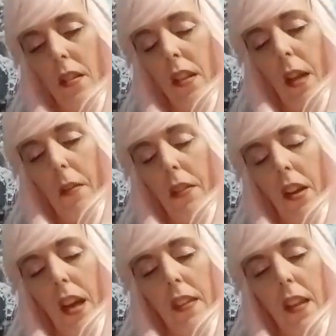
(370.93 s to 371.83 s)

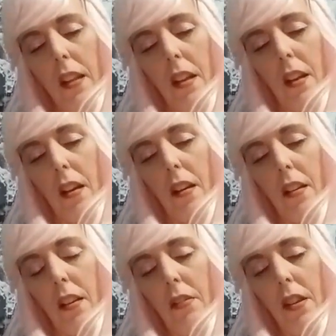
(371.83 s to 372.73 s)
Tabitha, and then
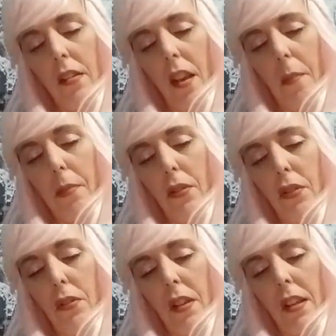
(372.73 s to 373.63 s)
Clarice, I'll put
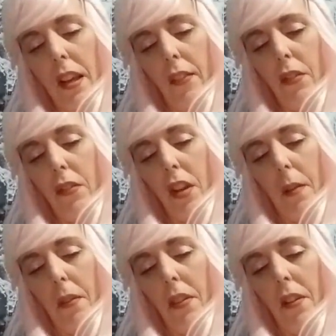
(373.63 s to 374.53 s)
you on after
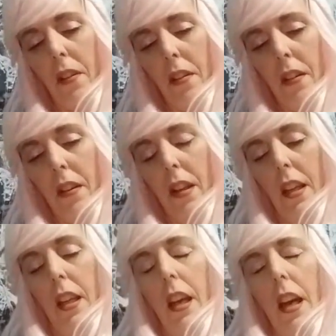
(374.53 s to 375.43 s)
Tabitha.
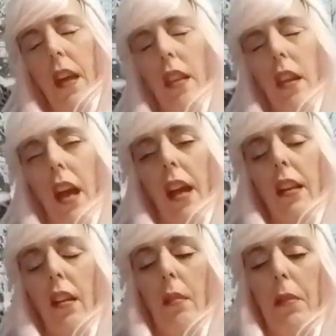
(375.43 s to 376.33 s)
And then
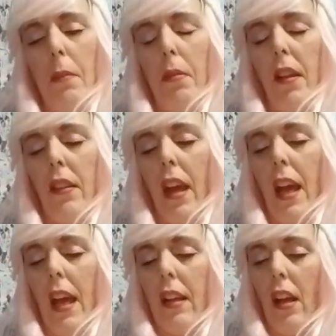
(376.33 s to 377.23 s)
the people at the
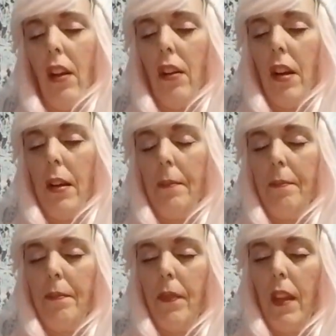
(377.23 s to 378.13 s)
end are
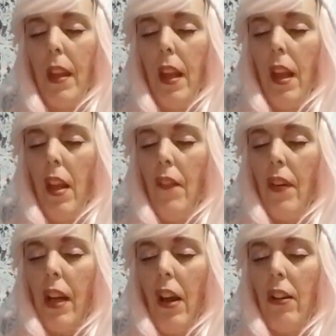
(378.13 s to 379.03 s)

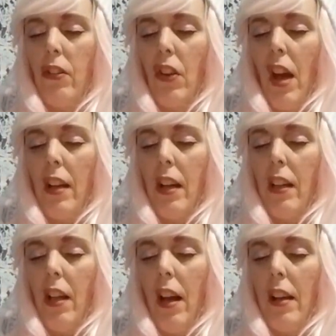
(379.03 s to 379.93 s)
Bakari, Shanka,
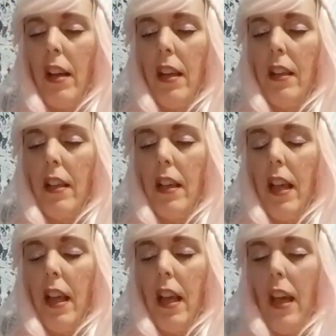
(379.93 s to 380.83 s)
Claudie,
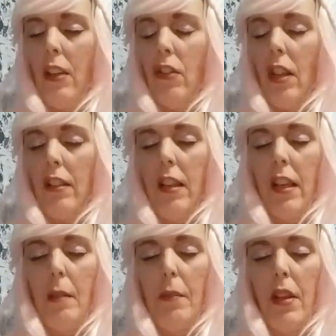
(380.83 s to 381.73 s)
Angela D,
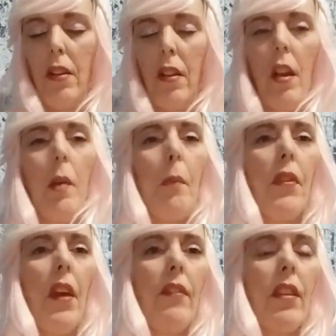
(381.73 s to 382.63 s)
and Amir. But
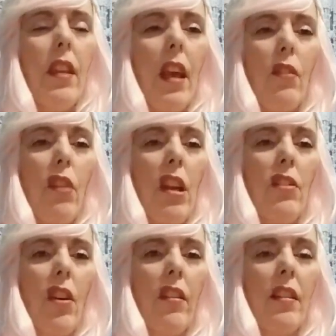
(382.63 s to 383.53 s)
they get readings
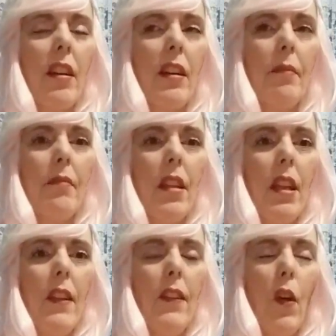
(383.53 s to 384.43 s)
all the time.
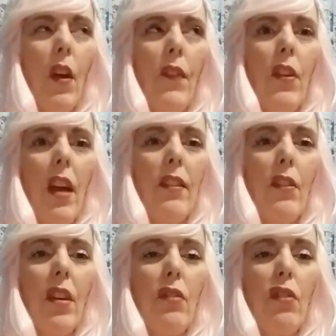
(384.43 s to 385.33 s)
So if you guys
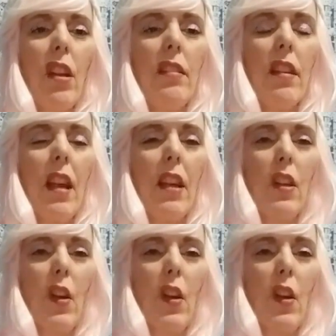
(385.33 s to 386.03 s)
don't get a reading today,